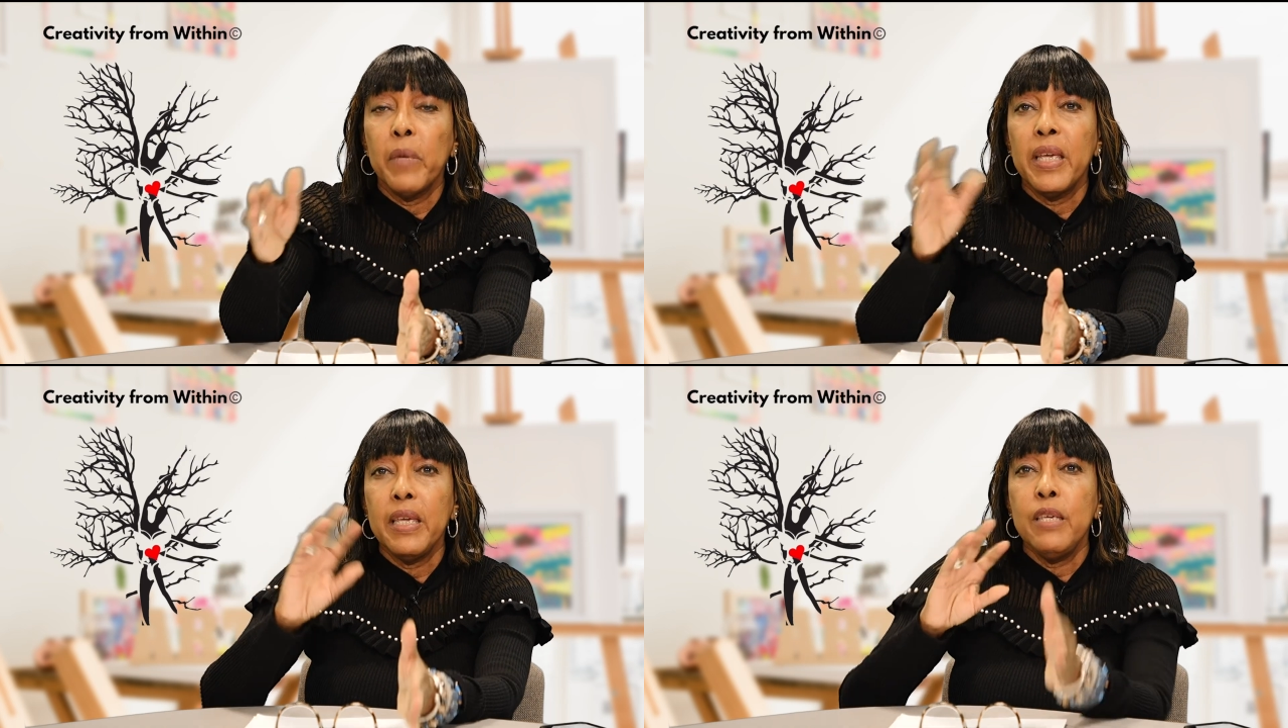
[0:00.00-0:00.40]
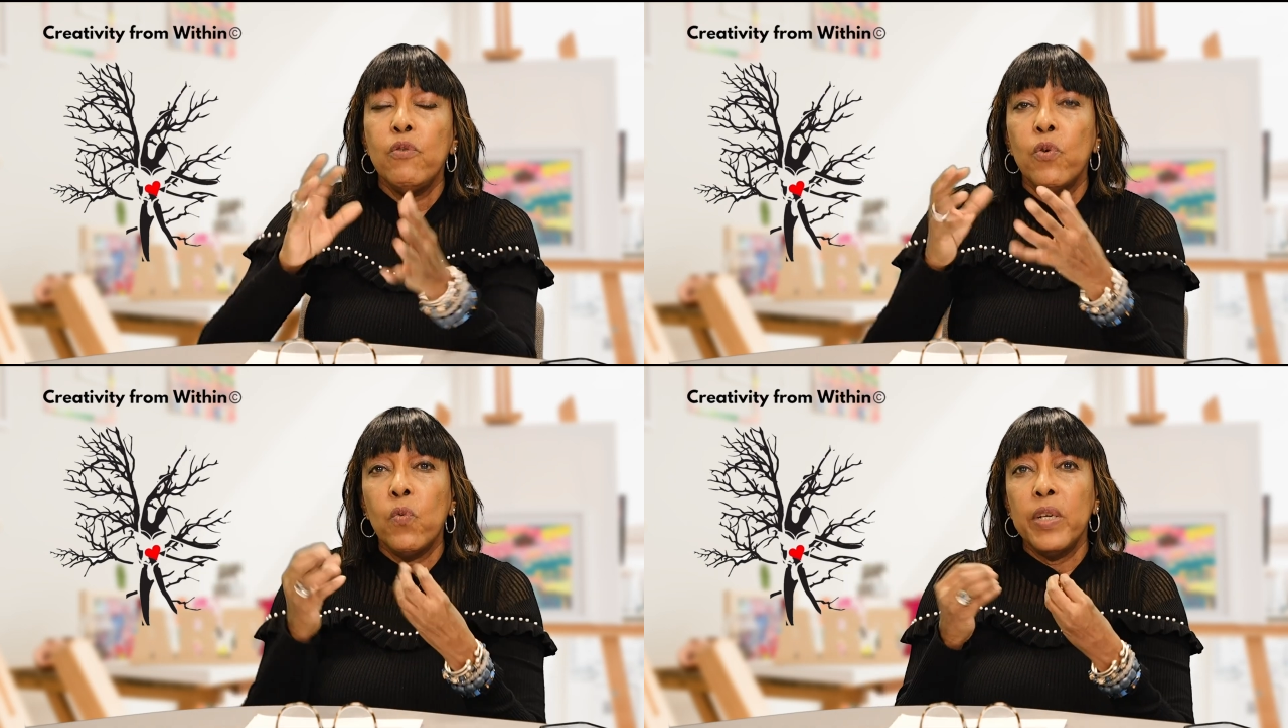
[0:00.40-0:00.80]
My
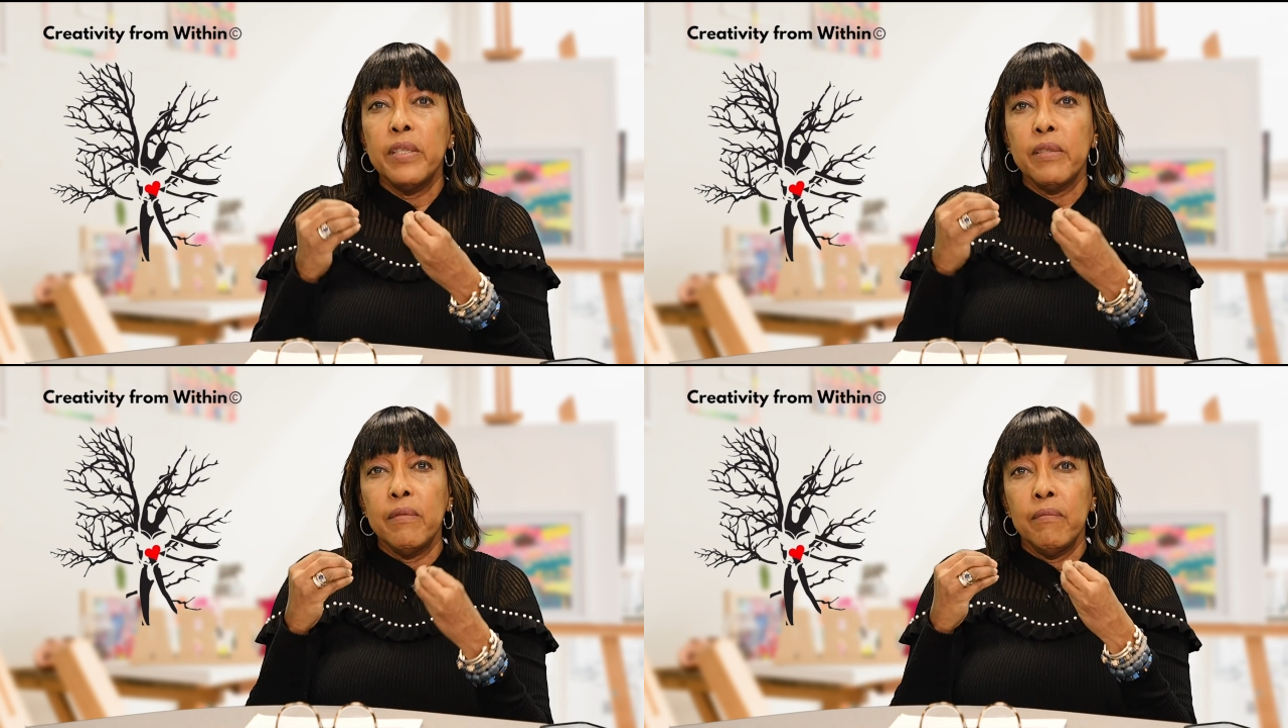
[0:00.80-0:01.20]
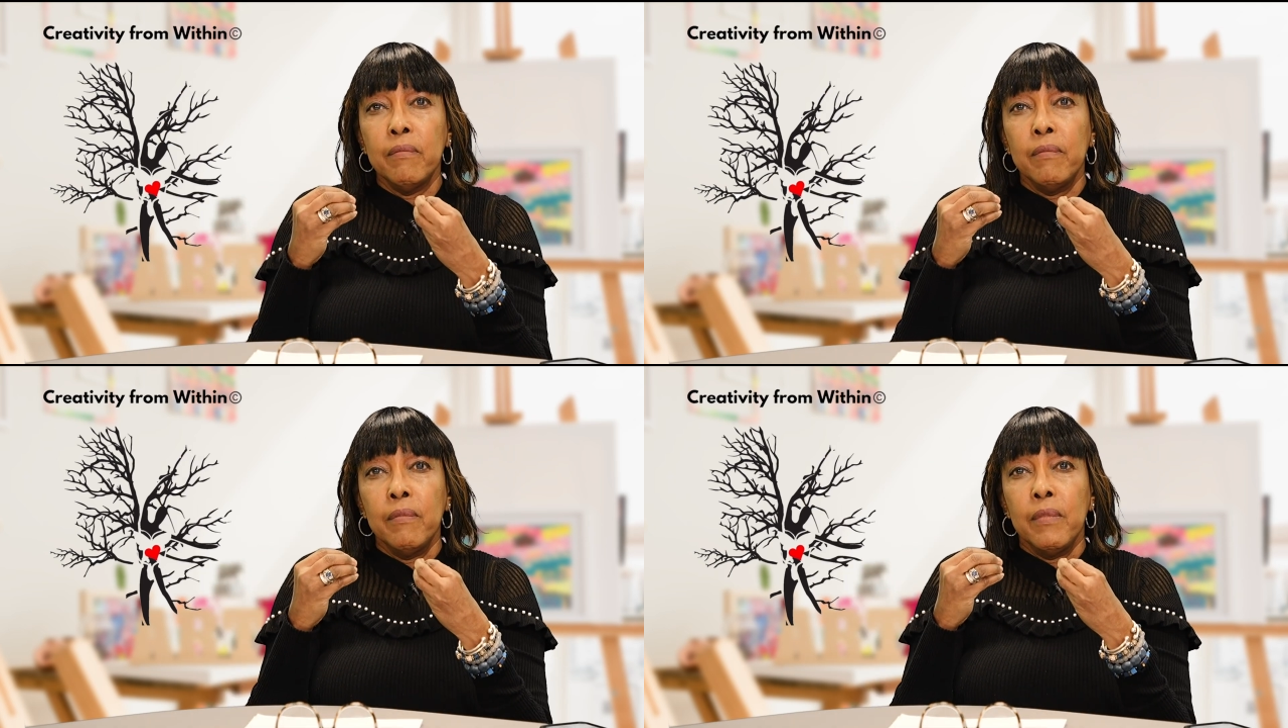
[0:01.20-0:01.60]
ego wasn't
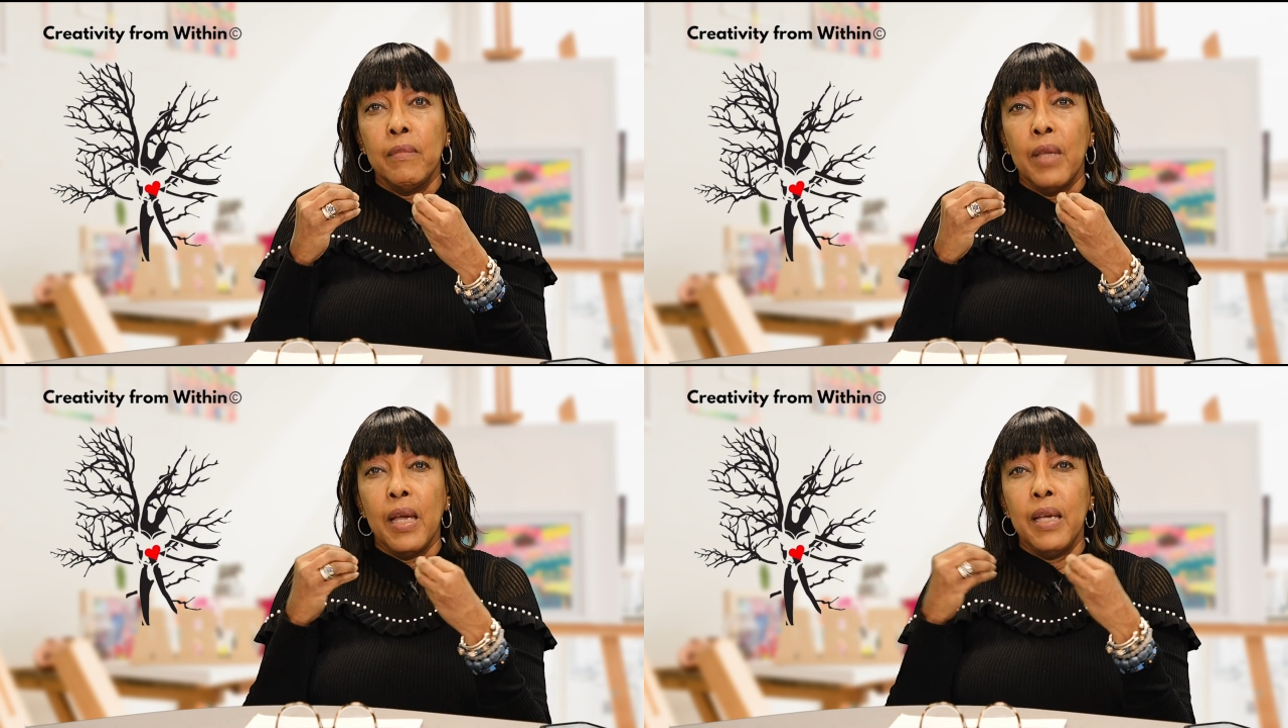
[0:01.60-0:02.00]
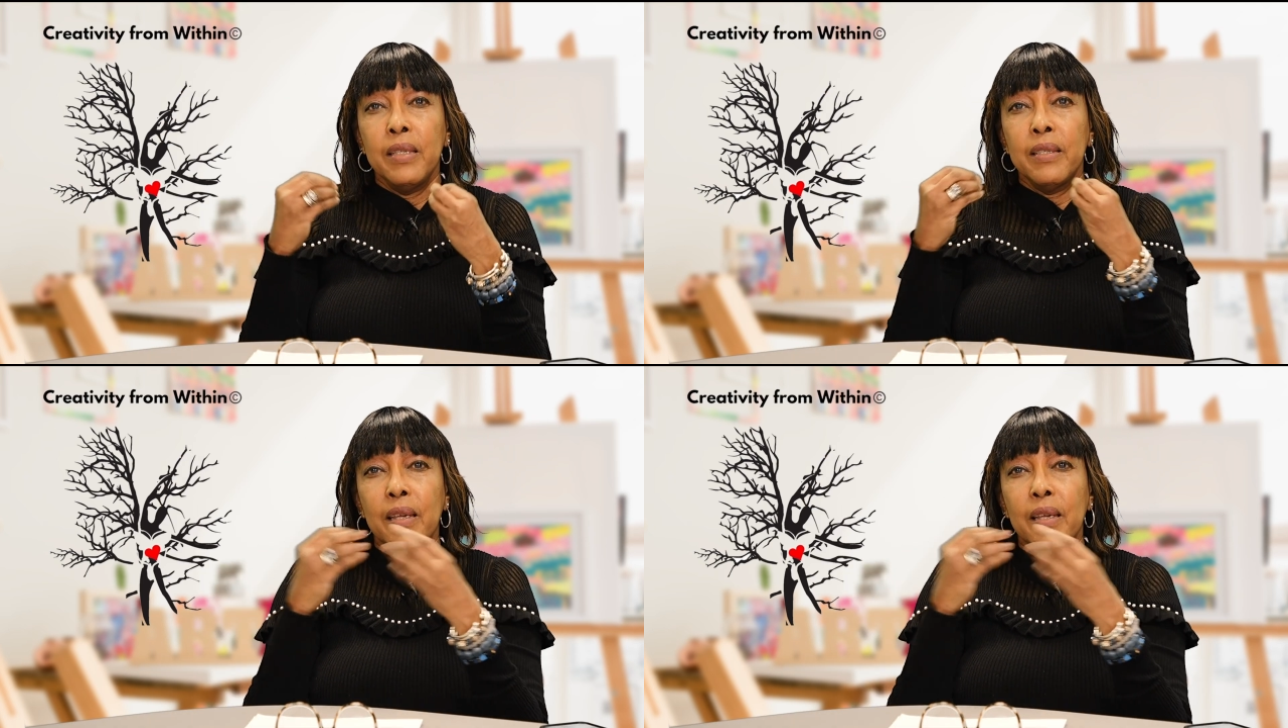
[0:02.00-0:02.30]
as